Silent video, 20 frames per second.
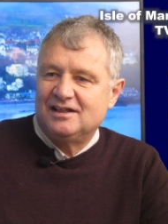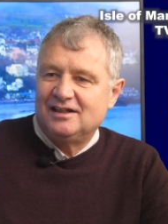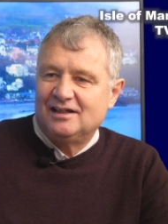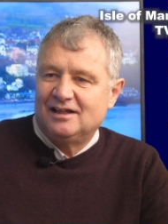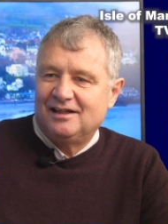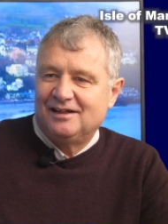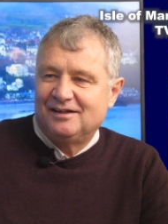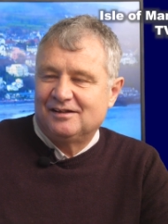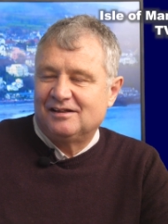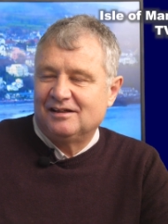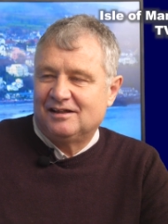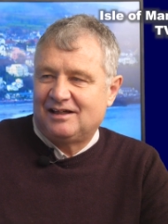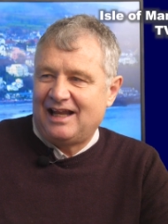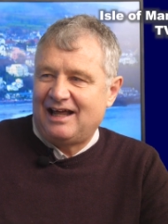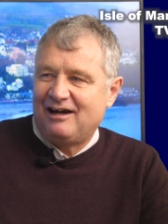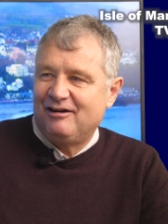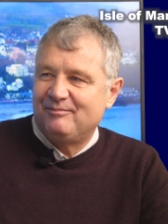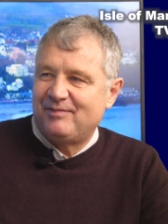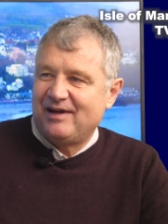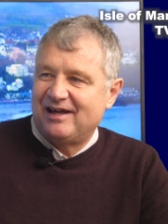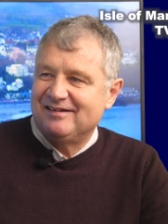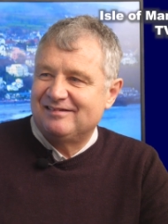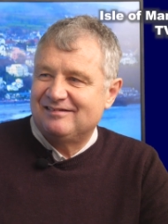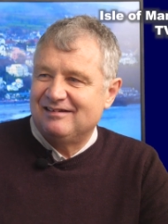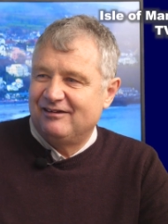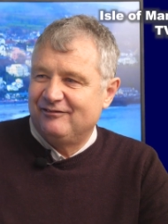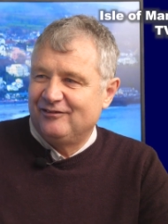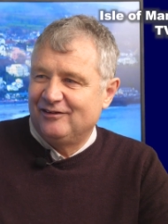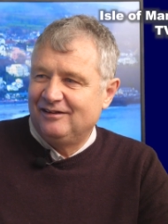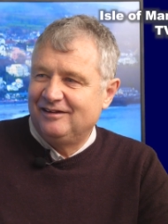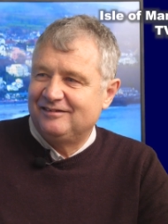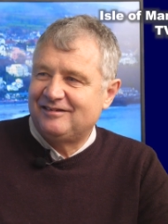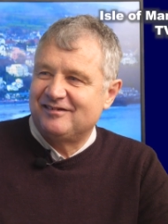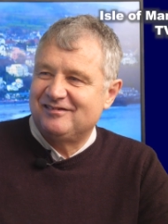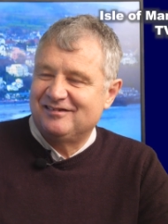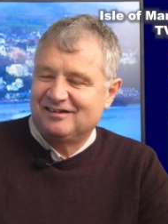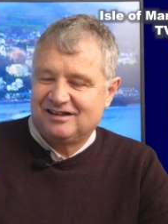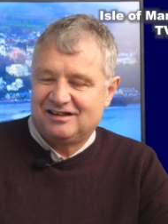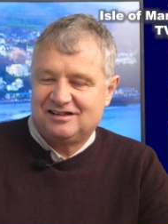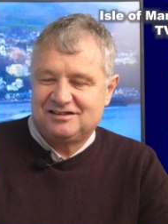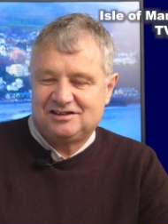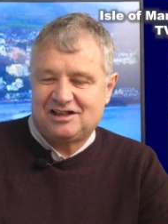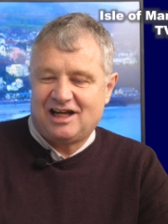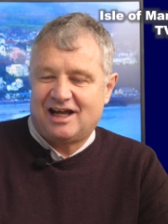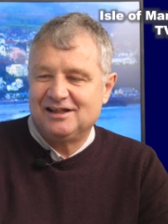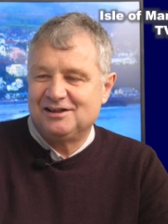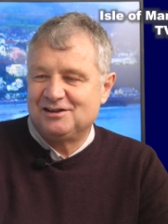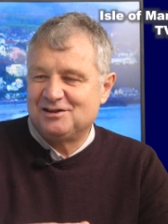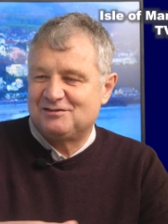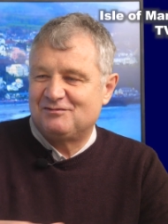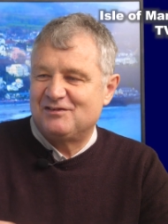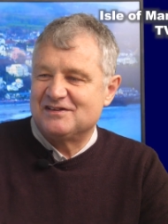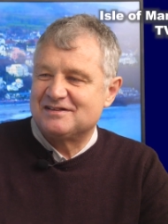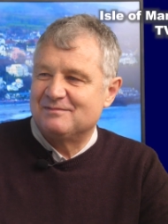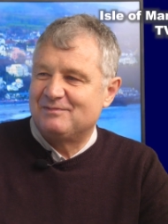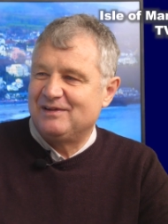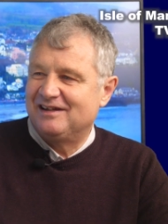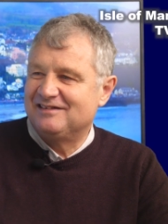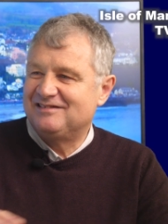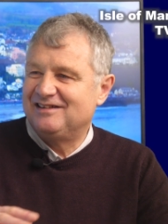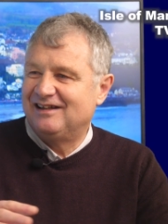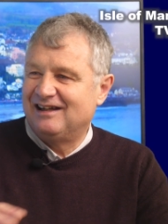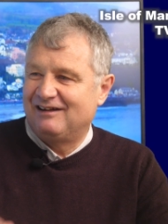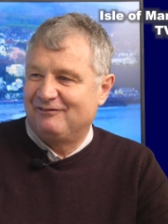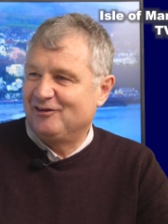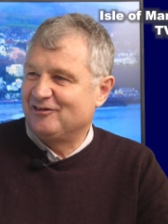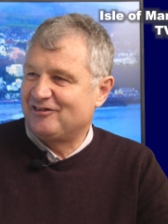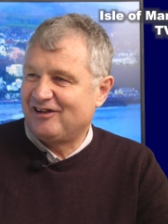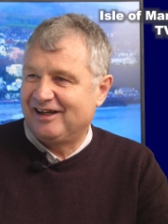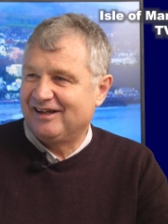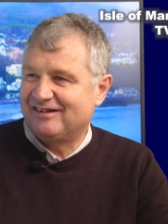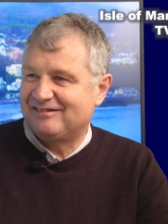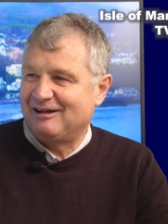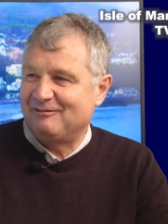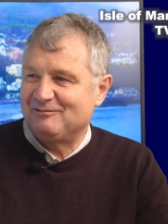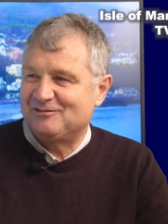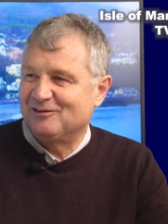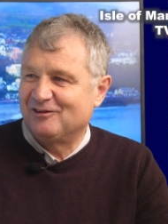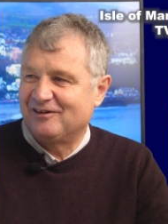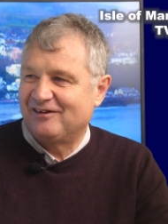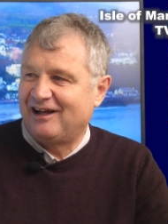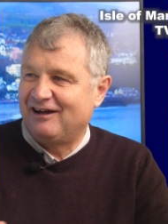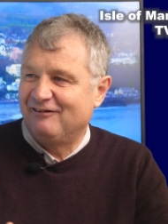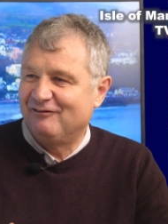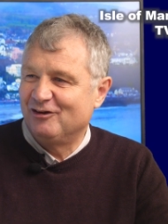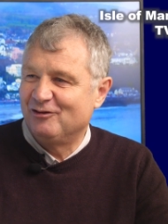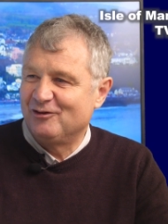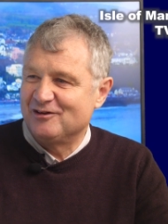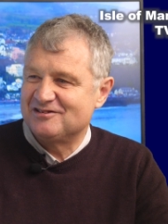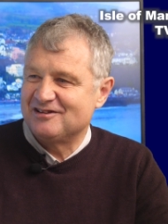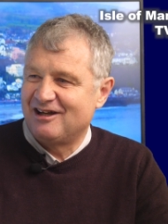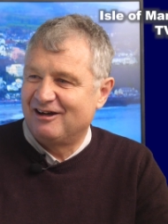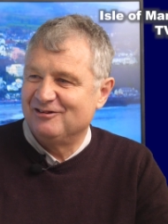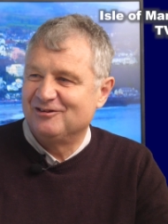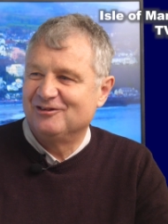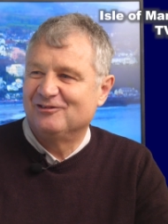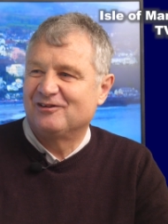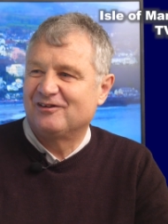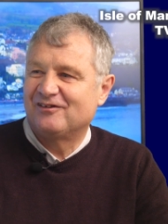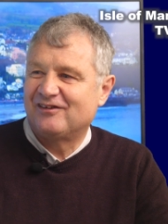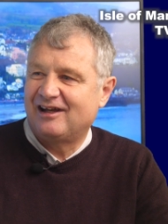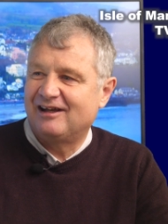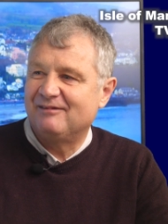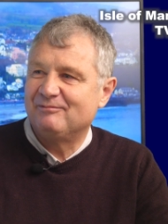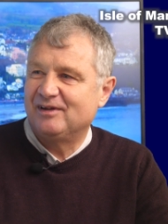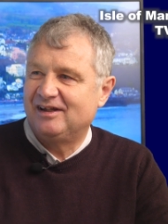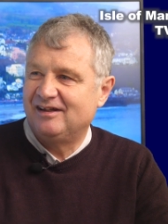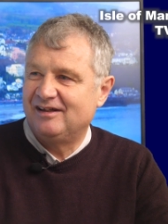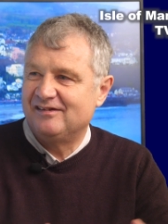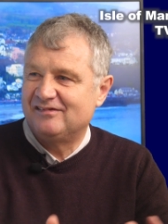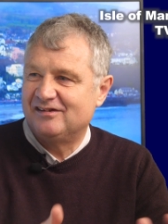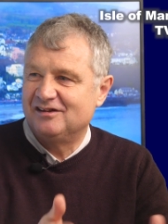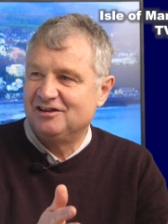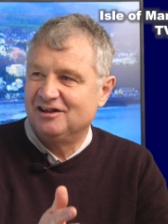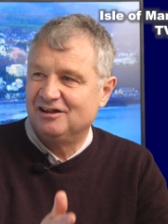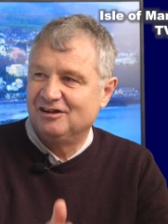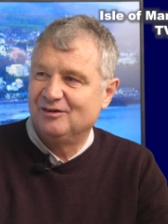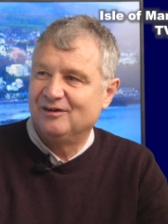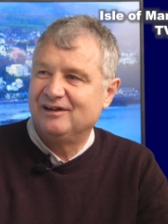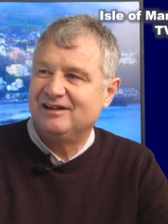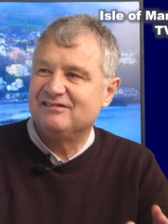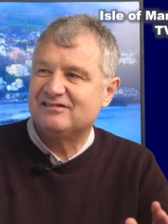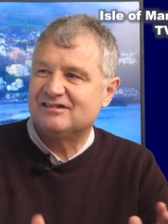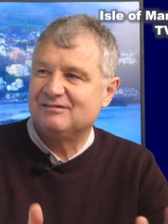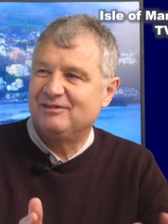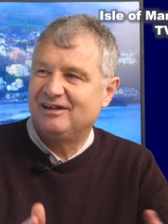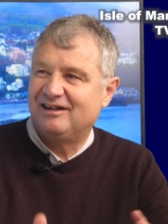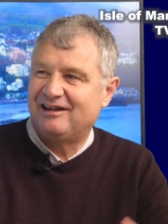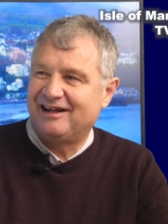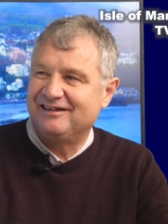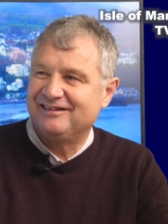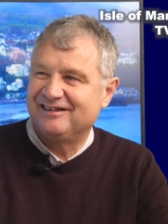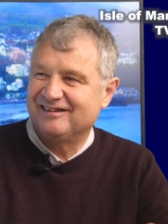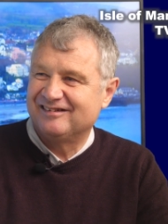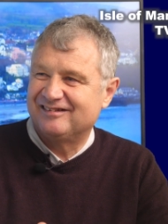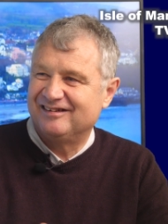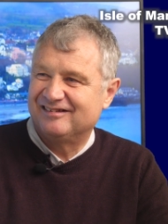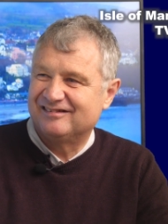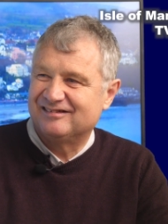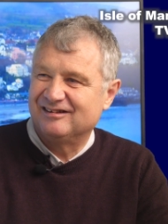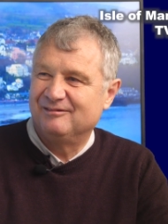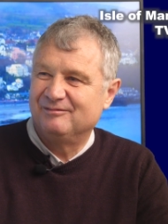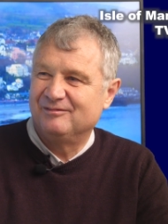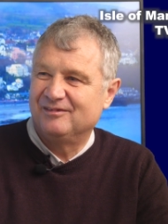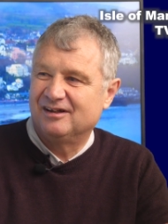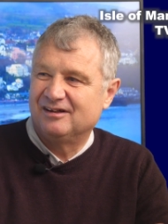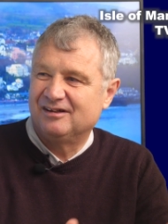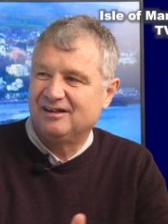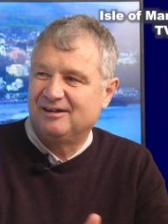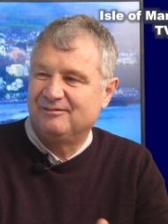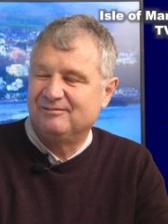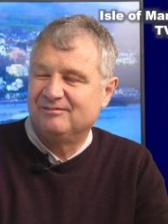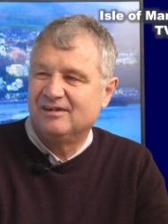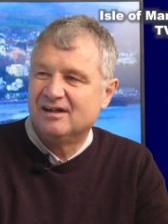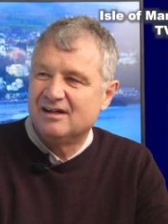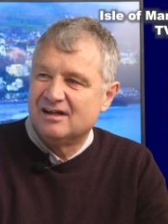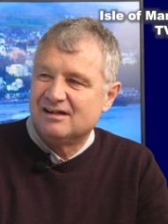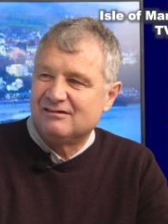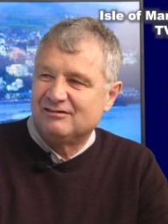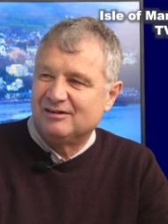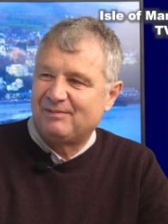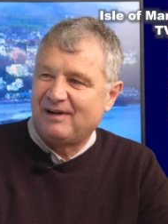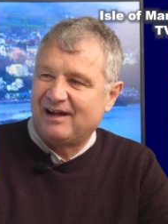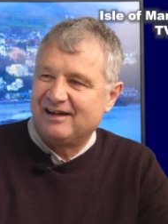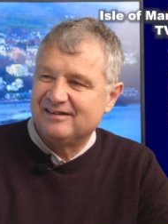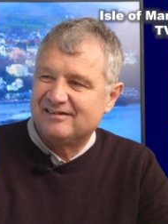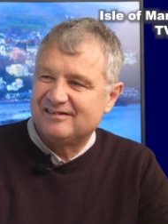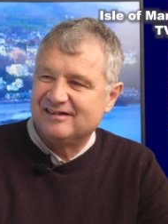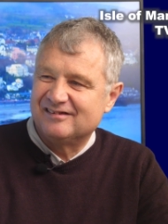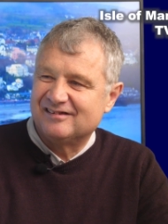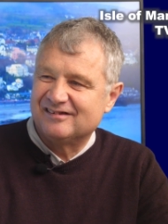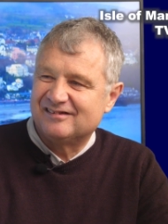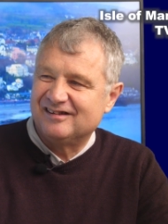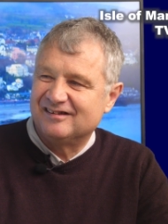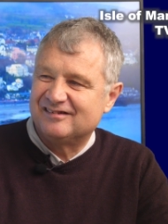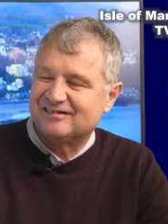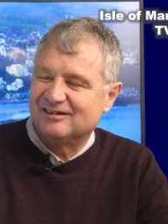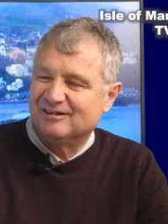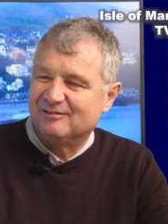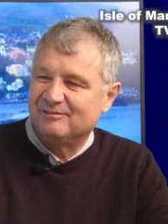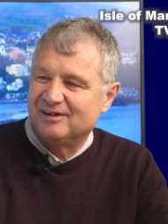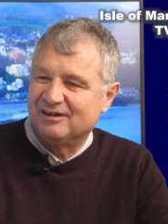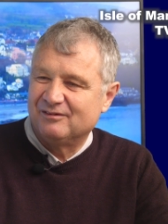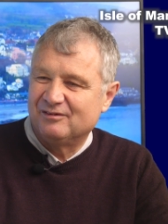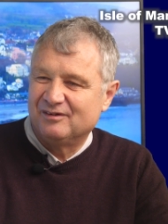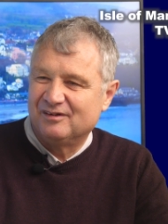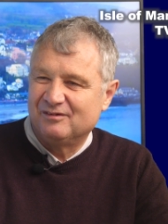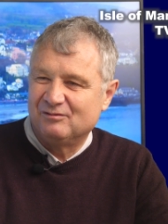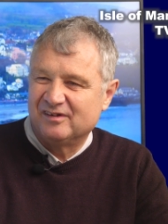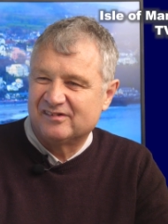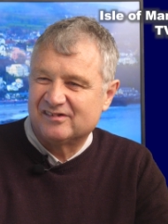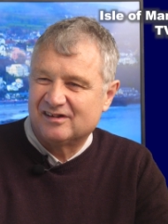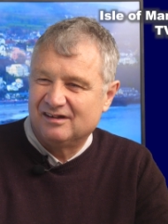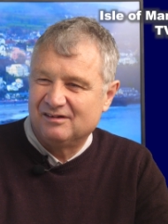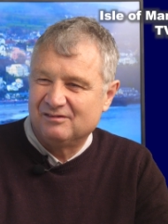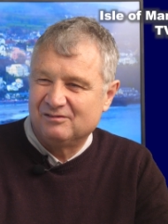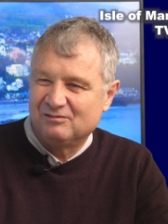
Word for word: the uh, cloud-based level. It doesn't change visibility levels. I accept all of that. I've always known all of that, but it's a new instrument landing system that um, replaces a system that was